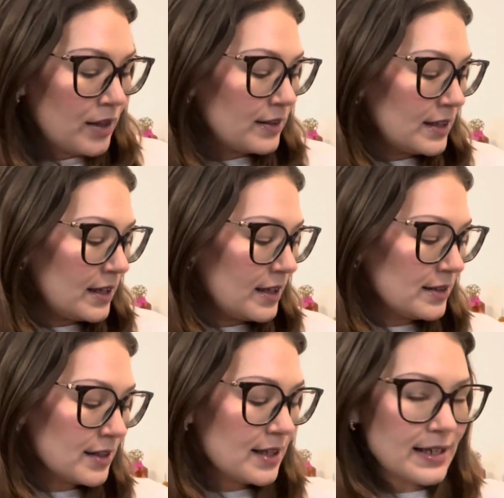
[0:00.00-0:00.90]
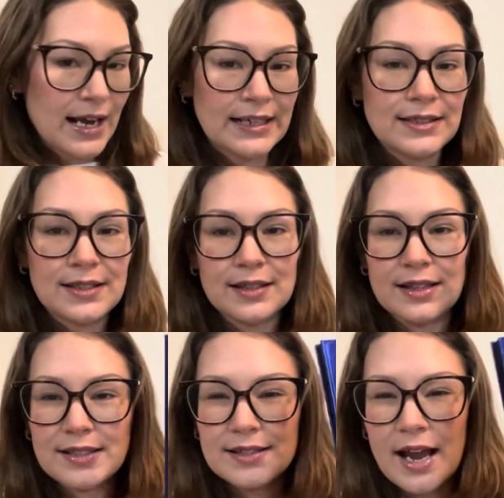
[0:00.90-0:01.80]
The Into the Night,
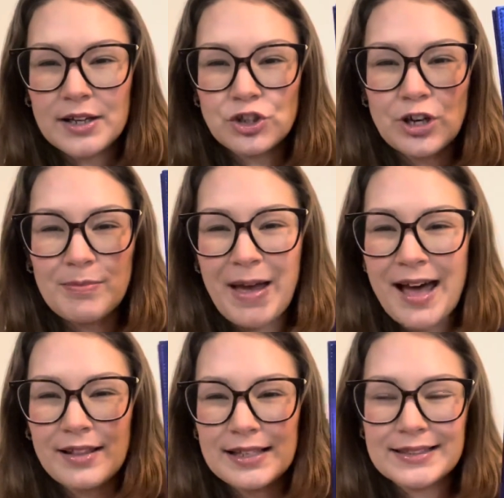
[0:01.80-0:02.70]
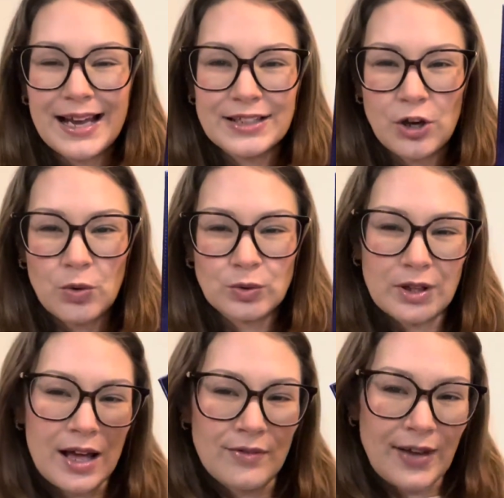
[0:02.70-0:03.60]
this kind of shape palette, I don't
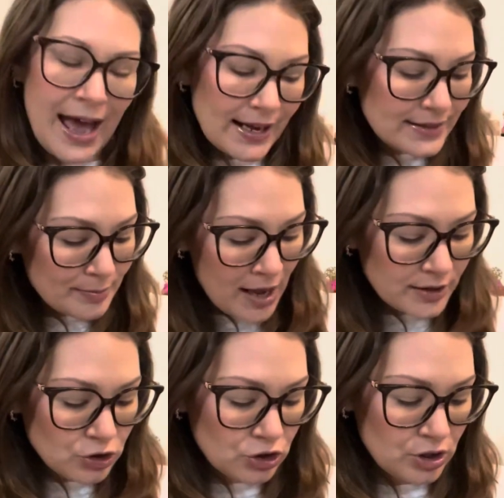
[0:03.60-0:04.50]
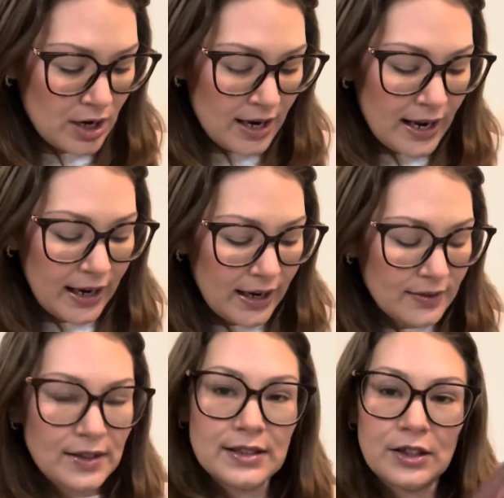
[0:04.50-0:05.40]
love as much.
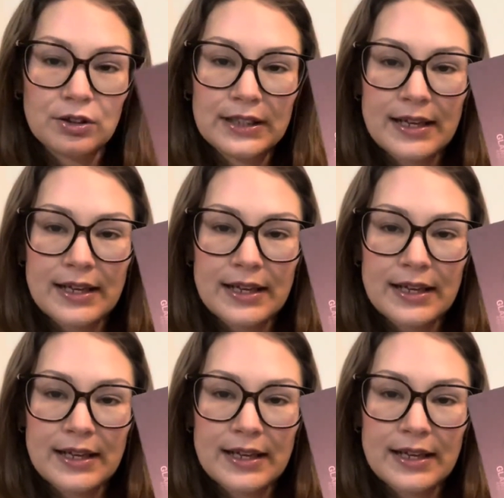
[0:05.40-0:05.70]
And the Nearly